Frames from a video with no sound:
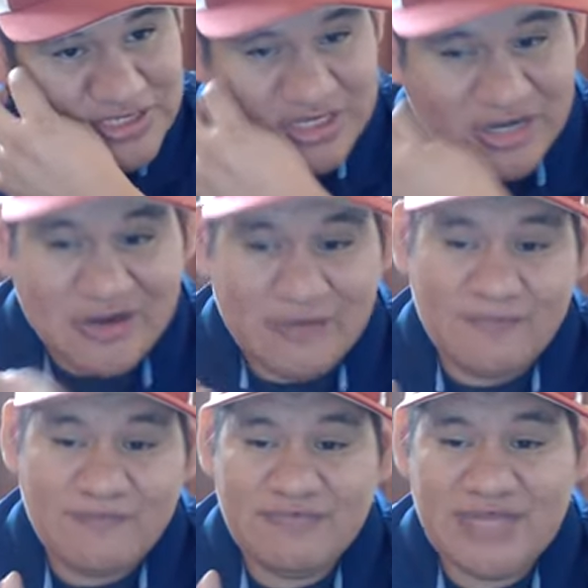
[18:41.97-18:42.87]
So
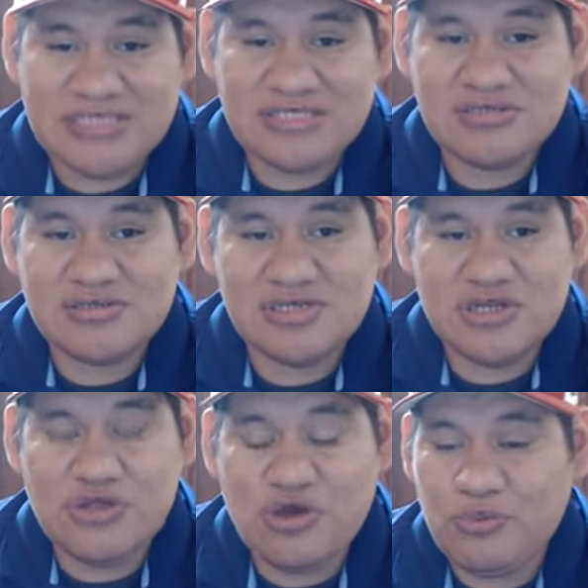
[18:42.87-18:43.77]
that's,
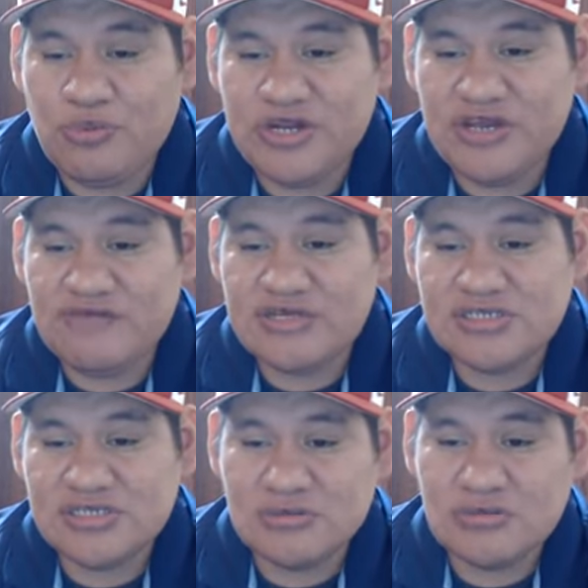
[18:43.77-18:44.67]
the whole point of it.
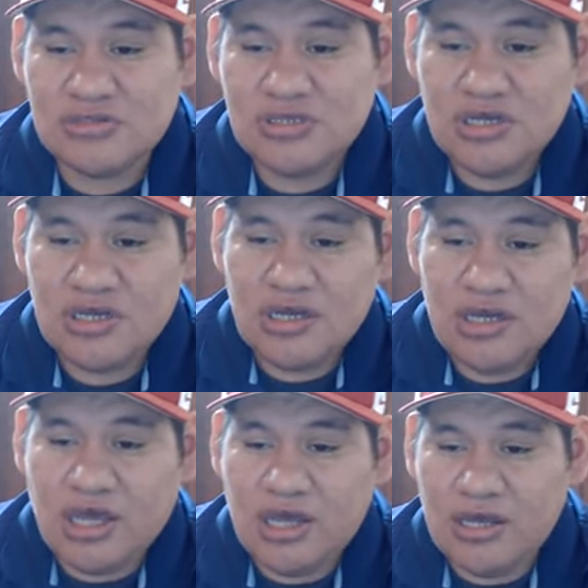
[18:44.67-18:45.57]
So
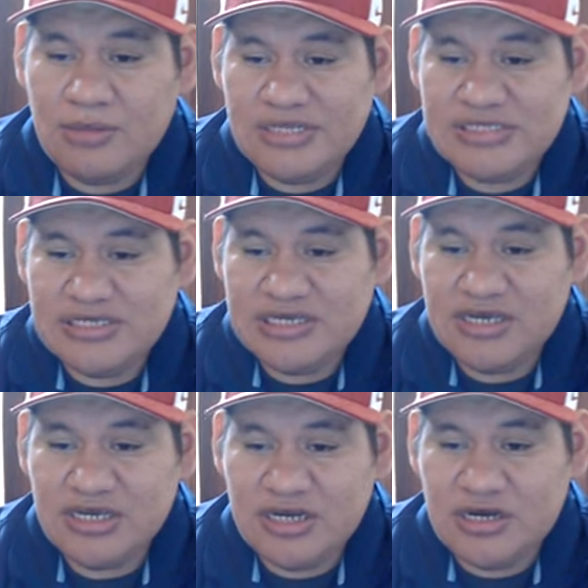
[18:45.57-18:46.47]
let's see
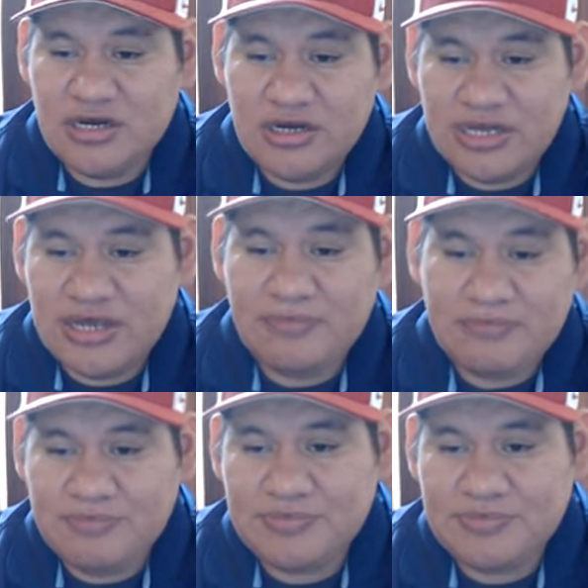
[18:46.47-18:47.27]
here. Yep.